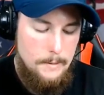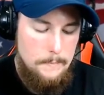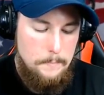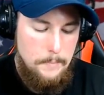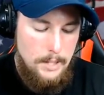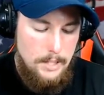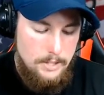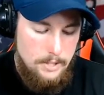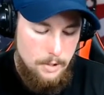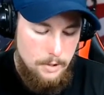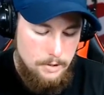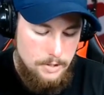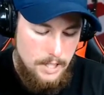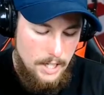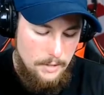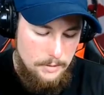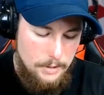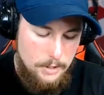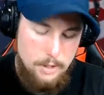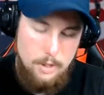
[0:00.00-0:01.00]
It turns
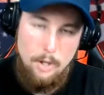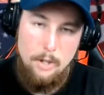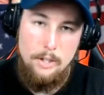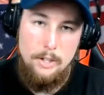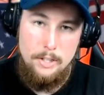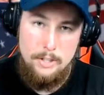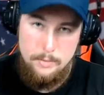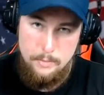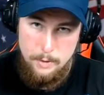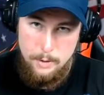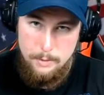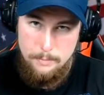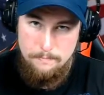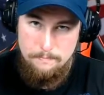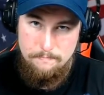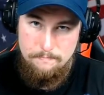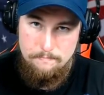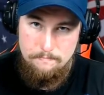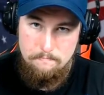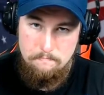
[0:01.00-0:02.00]
out that Charlottesville,
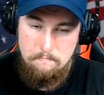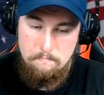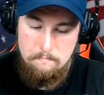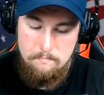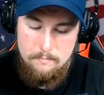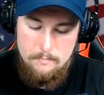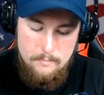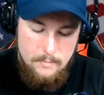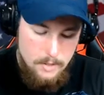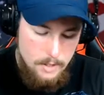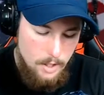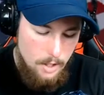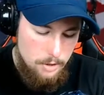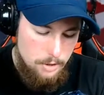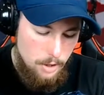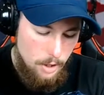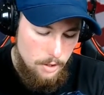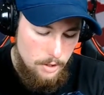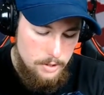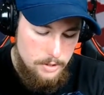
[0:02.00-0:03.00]

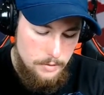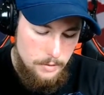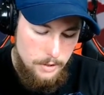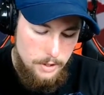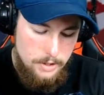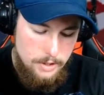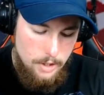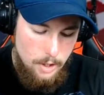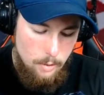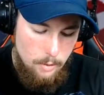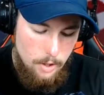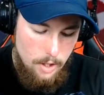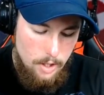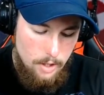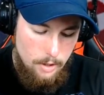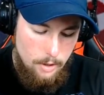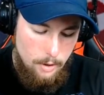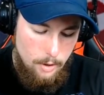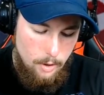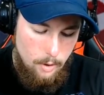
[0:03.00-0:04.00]
Charlottesville is no
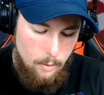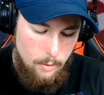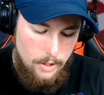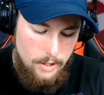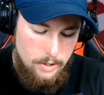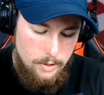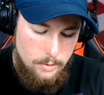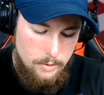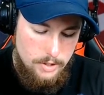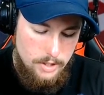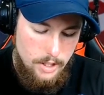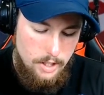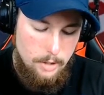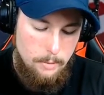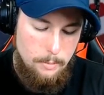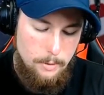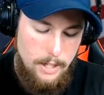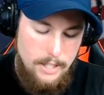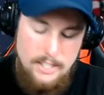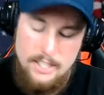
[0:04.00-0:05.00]
longer going to
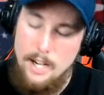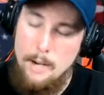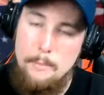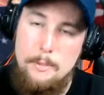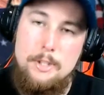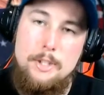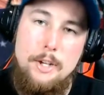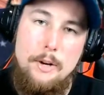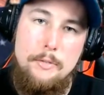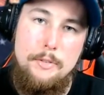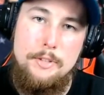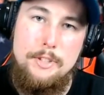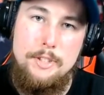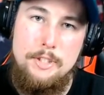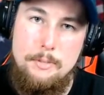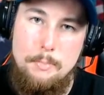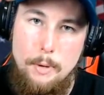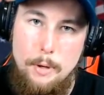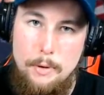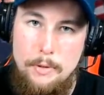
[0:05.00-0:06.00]
celebrate Thomas
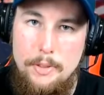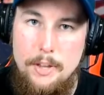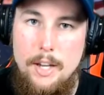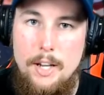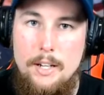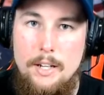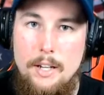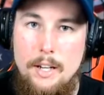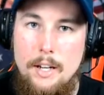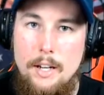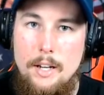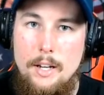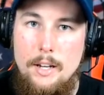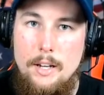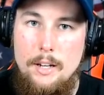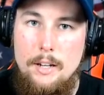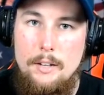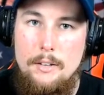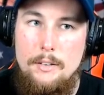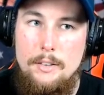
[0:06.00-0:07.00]
Jefferson's birthday.
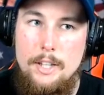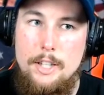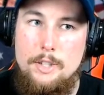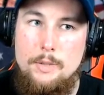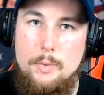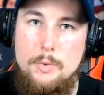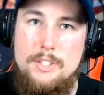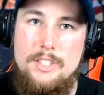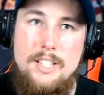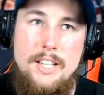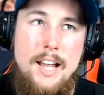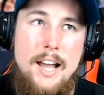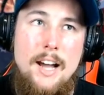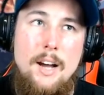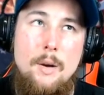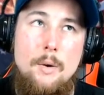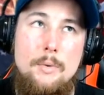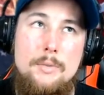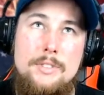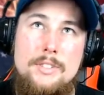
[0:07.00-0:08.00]
This was
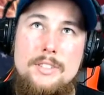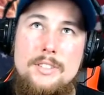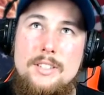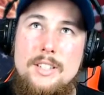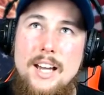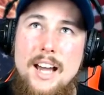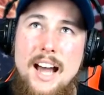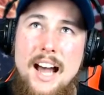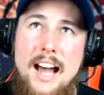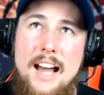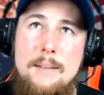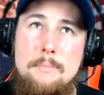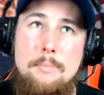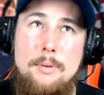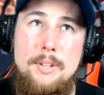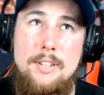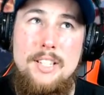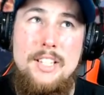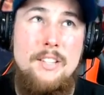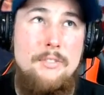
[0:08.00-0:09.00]
announced, I
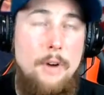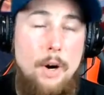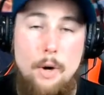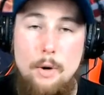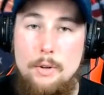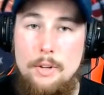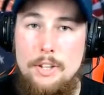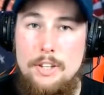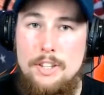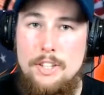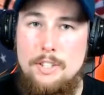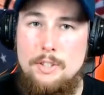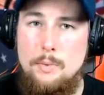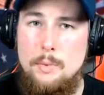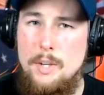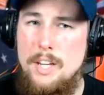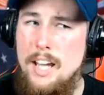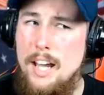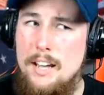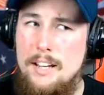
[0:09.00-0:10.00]
believe, early this
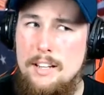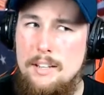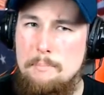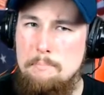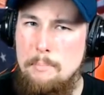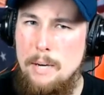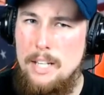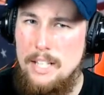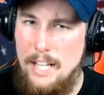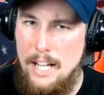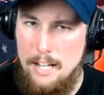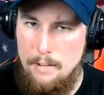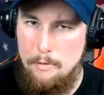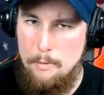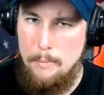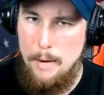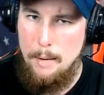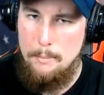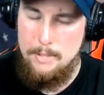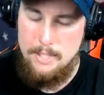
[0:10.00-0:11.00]
week, Monday, if
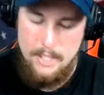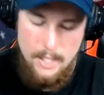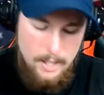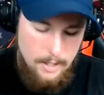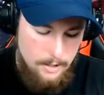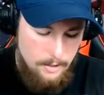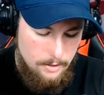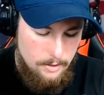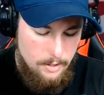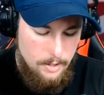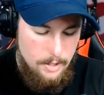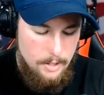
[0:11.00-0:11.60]
I'm not mistaken.